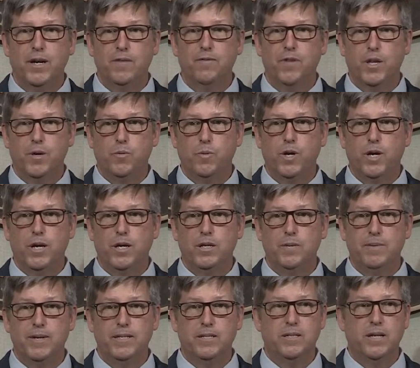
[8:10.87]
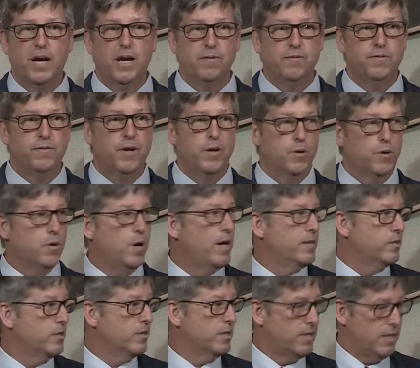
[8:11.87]
everything we could to be safe
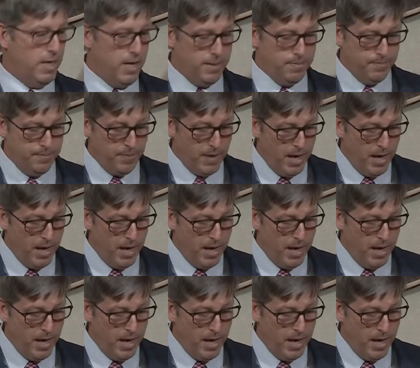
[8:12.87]
across the state.